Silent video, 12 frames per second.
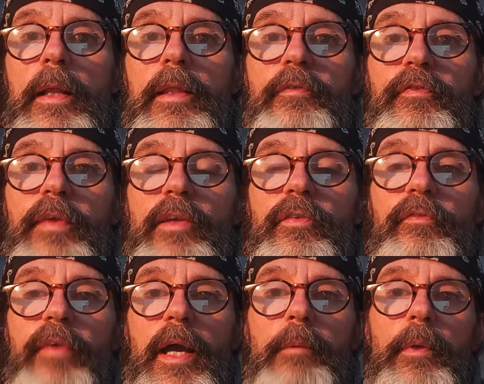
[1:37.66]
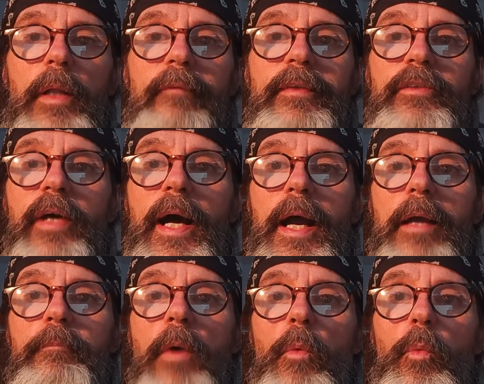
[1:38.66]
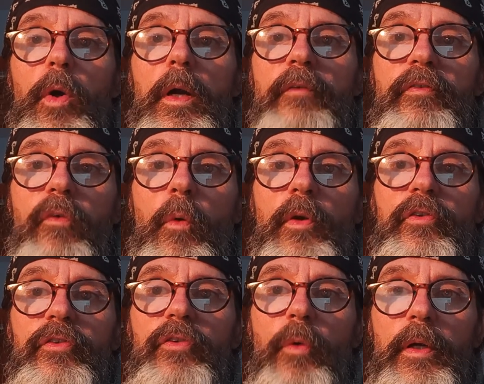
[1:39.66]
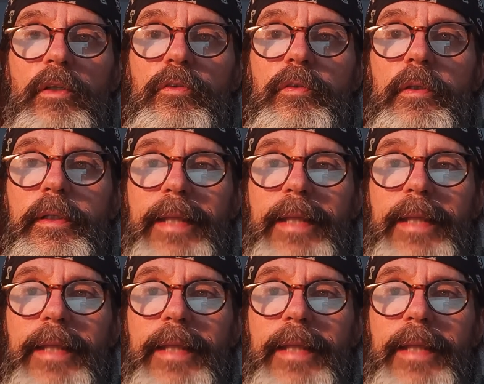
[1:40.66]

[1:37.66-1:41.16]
The fees available at the time were of four sorts,